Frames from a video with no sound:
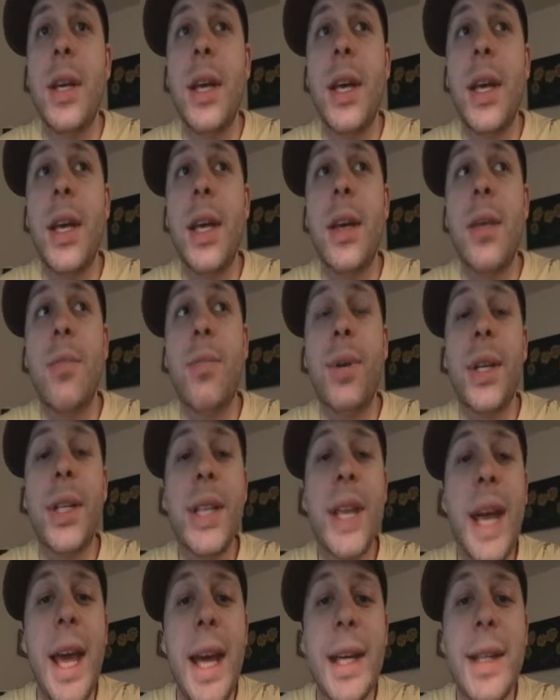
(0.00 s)
it
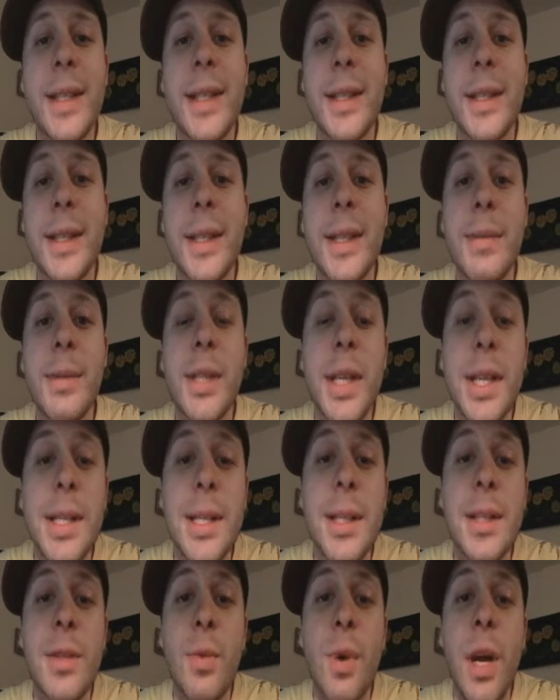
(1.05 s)
protects the
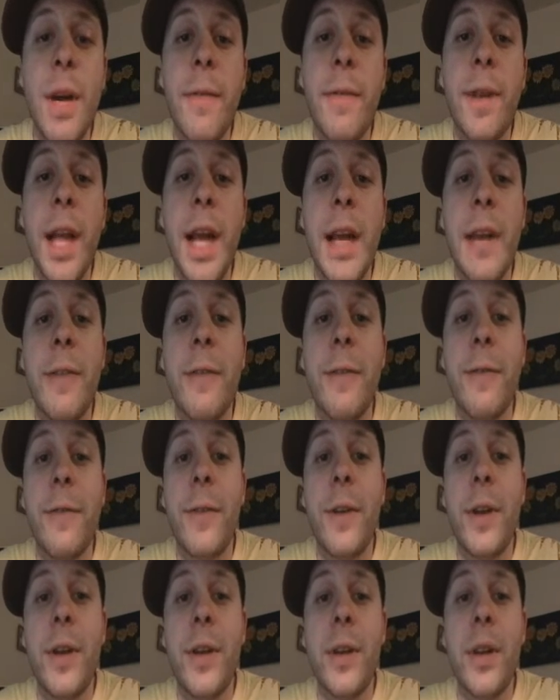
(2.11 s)
subsistence way of
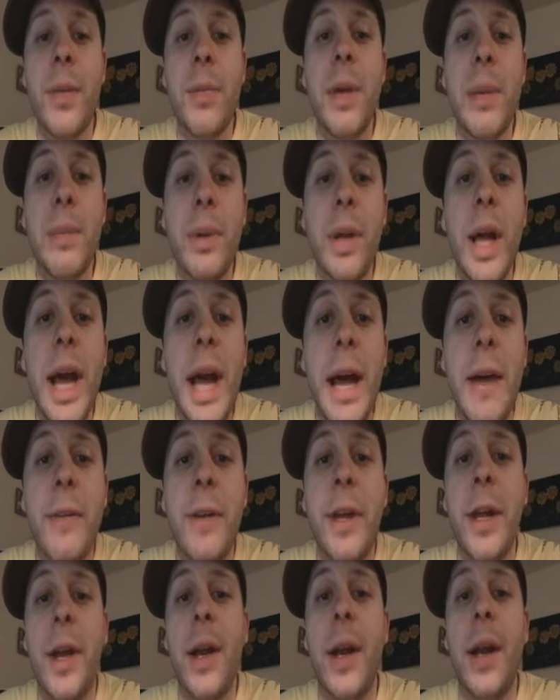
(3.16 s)
life that people
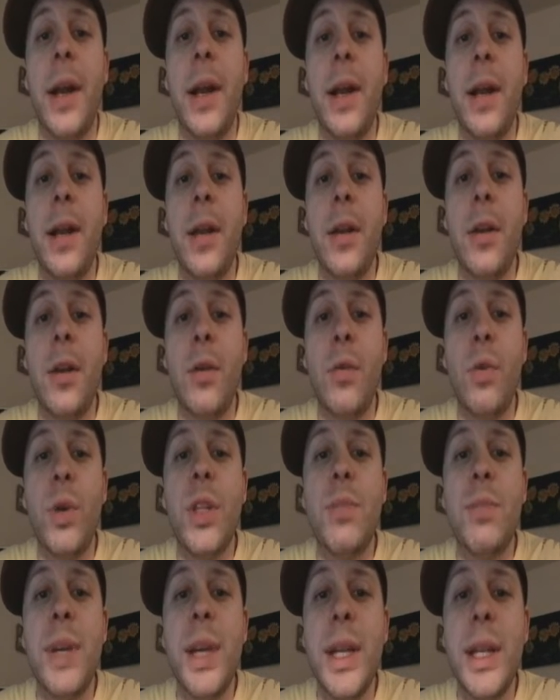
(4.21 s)
have here,
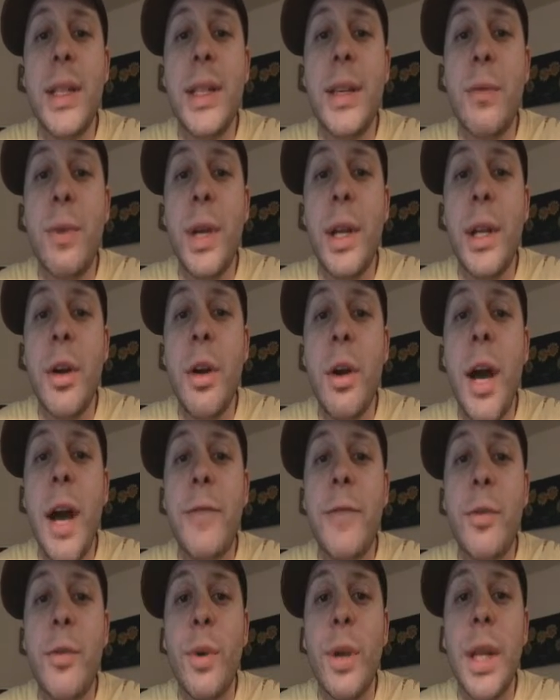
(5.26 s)
which means that we don't
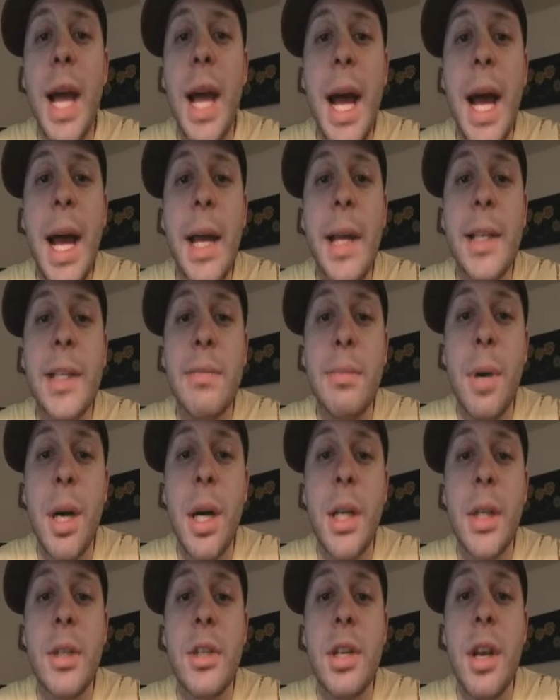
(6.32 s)
have to rely as
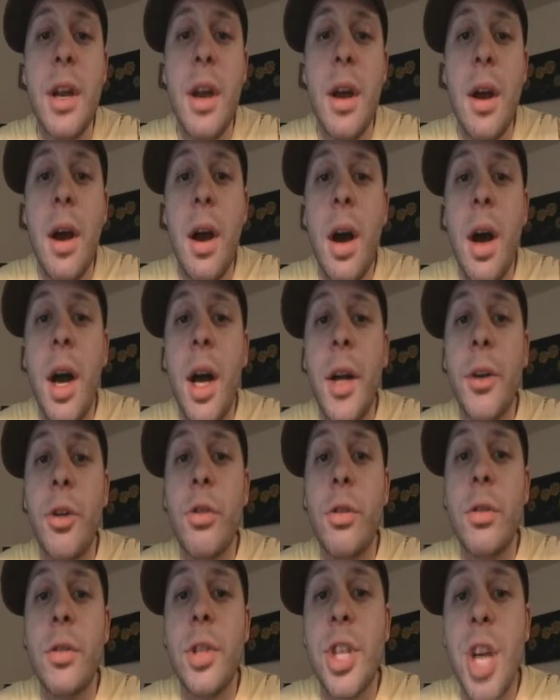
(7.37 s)
much
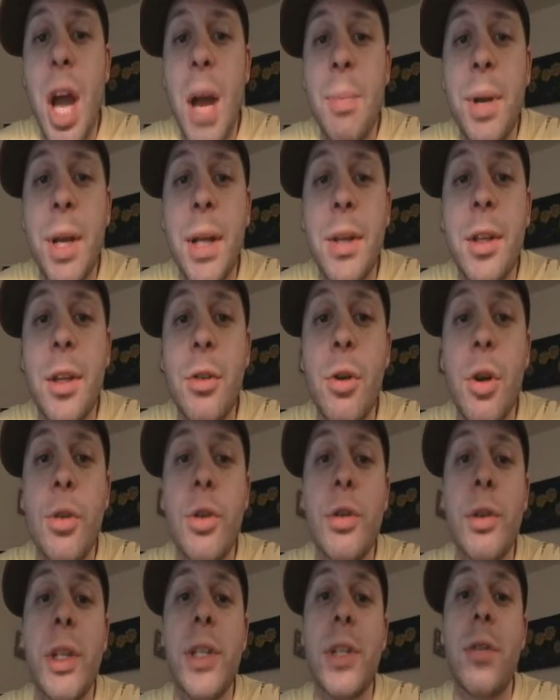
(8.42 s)
on shopping at the
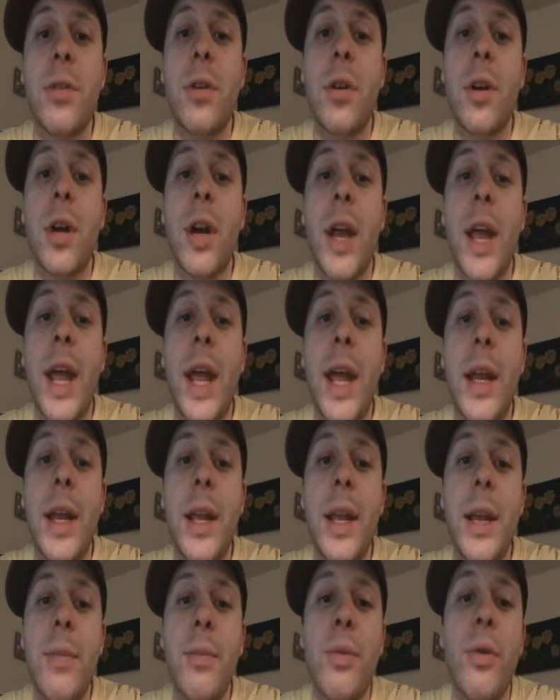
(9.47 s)
grocery store
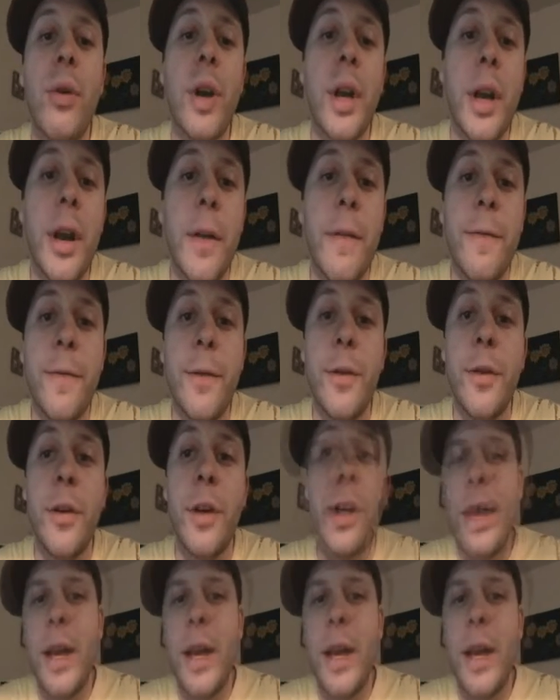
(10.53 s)
and importing our food.